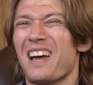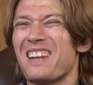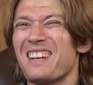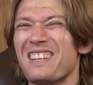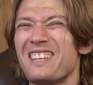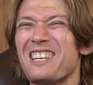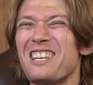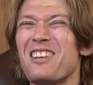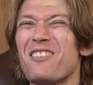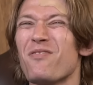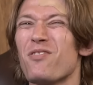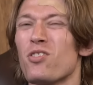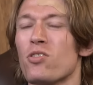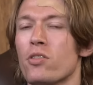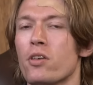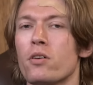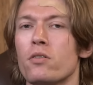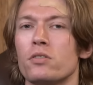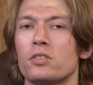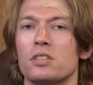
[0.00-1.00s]
and even
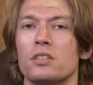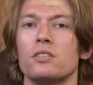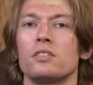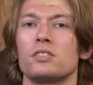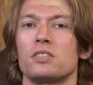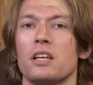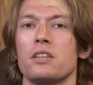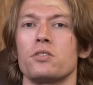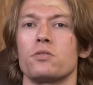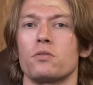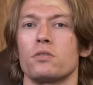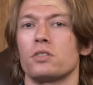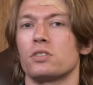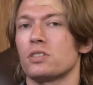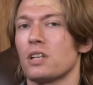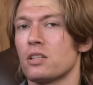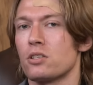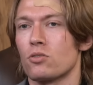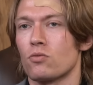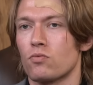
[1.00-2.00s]
those in the centre and the
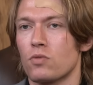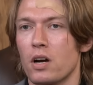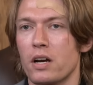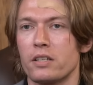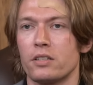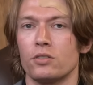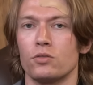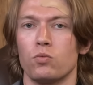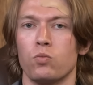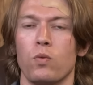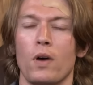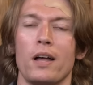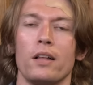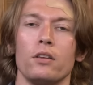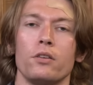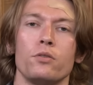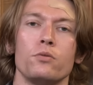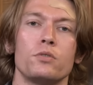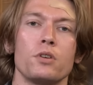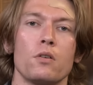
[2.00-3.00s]
centre-right as well,
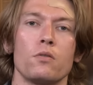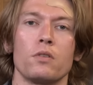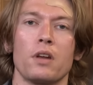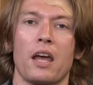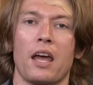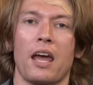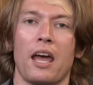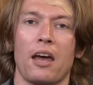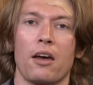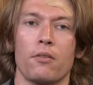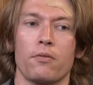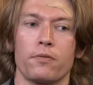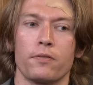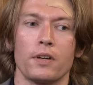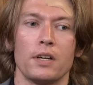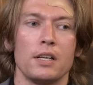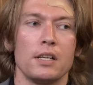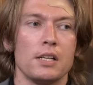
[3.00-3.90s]
who don't have,